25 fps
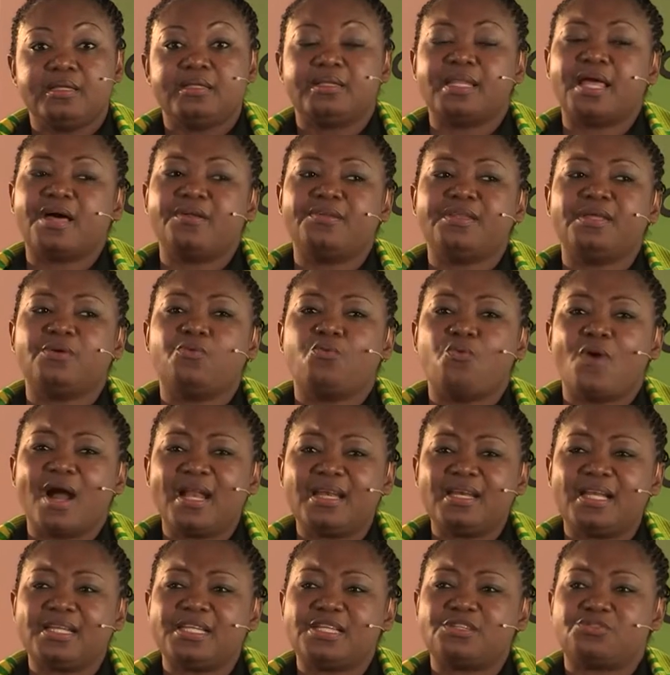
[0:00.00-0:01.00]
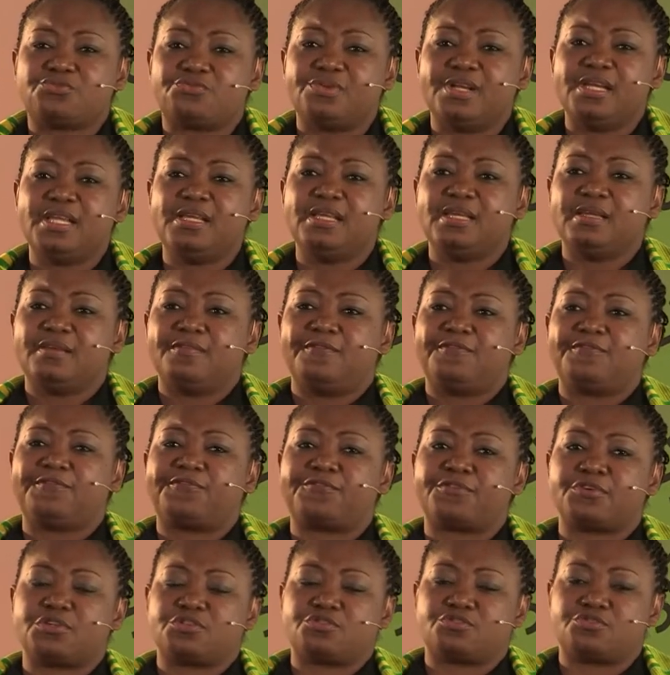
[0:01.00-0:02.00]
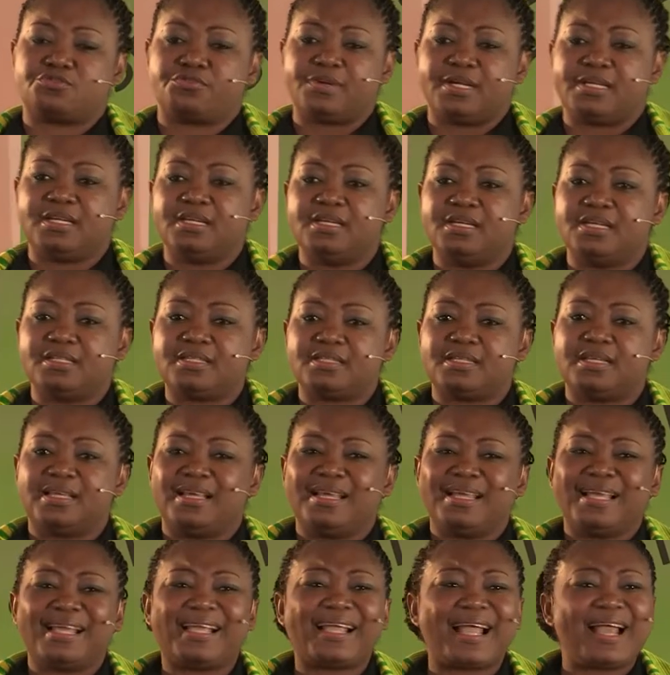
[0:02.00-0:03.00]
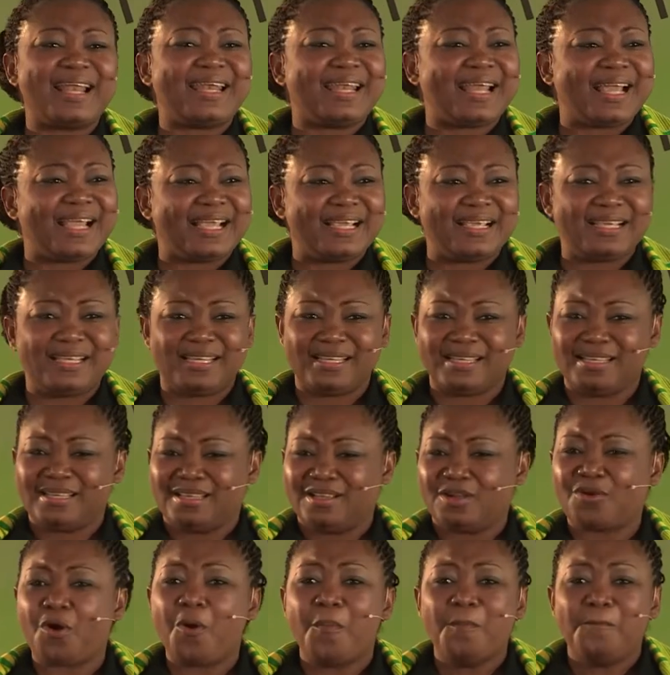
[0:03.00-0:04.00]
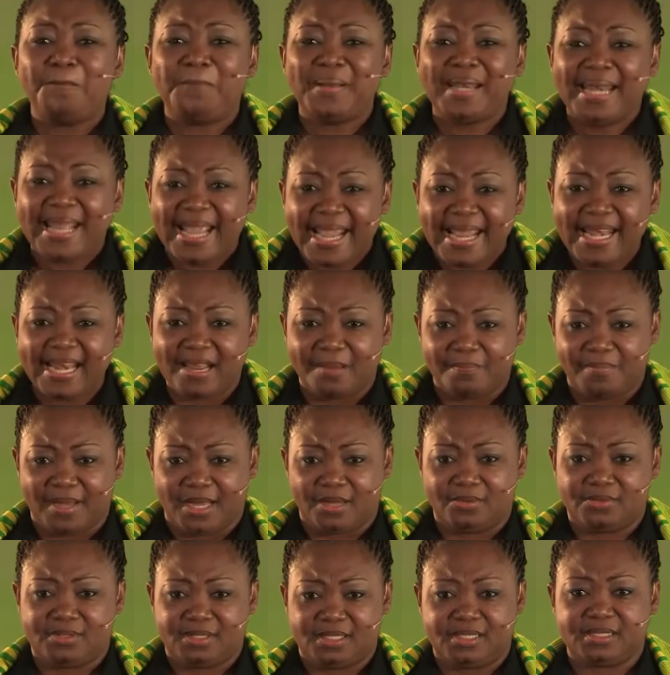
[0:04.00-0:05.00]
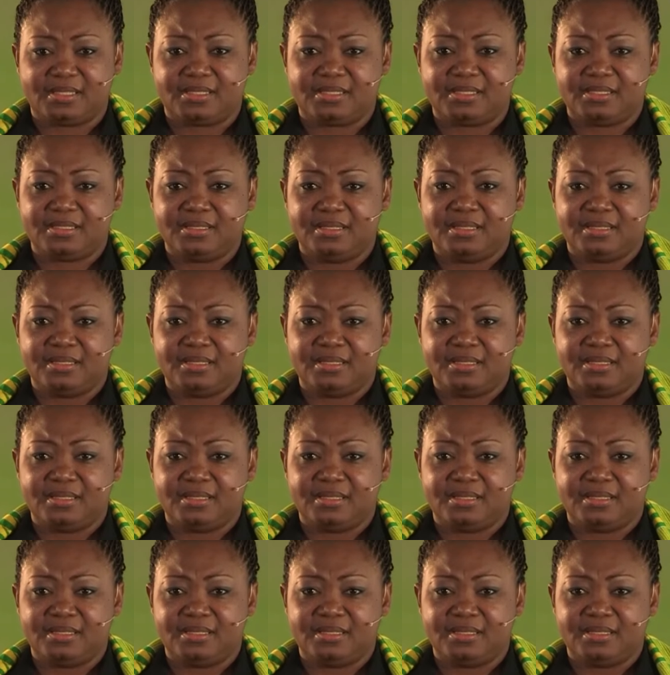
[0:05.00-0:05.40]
Now, the one that is really frustrating is, can I complain about it?